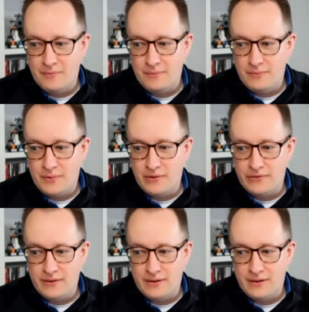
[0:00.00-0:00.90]

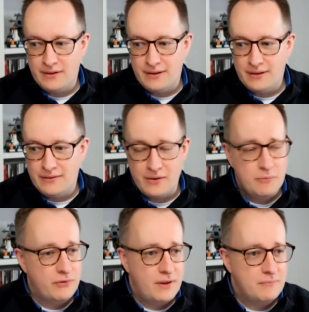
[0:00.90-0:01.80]
Because some
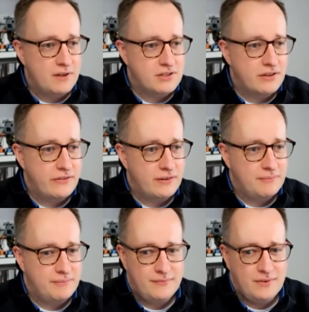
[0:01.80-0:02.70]
of them are just,
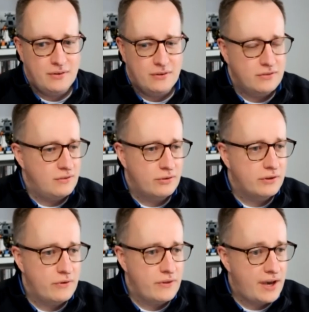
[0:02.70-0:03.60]
looking
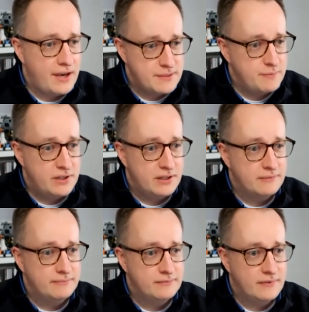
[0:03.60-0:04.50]
for the highest bidder.
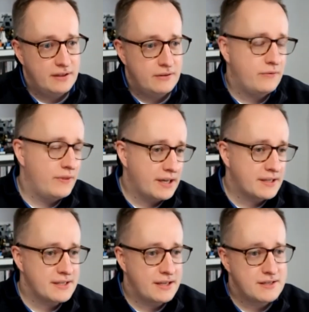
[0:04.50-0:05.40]
And if the
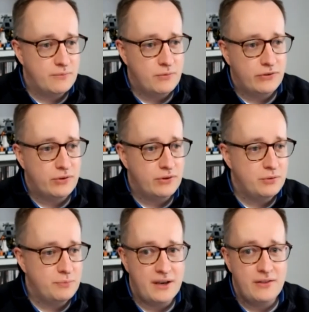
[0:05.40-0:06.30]
next day someone is going to
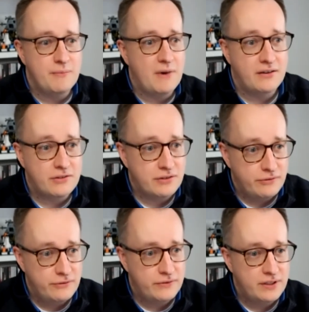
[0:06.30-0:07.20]
pay them
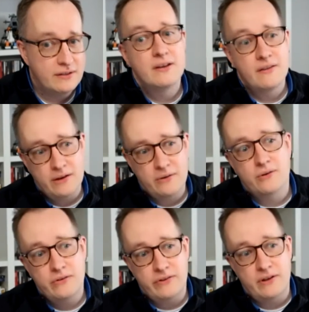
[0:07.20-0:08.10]
150, they're going
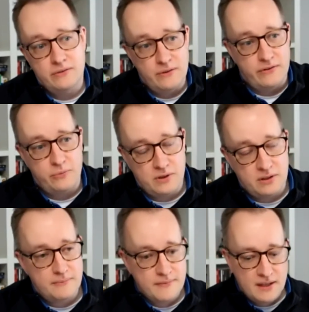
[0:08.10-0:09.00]
to sell to this one.
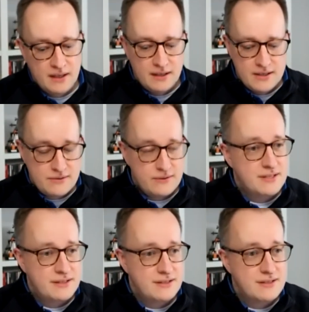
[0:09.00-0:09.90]
So
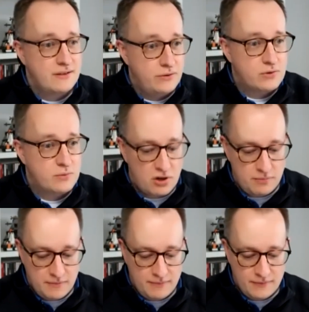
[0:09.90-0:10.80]
this is a huge
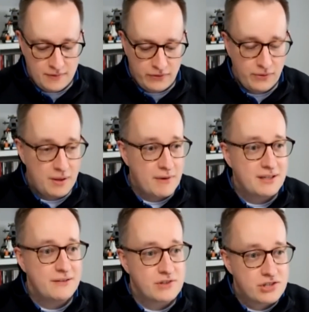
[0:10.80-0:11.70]
problem. So they might
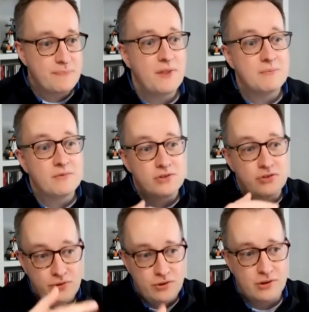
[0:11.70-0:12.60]
even ship them to
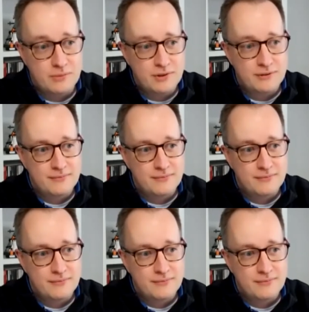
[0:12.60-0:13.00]
Europe.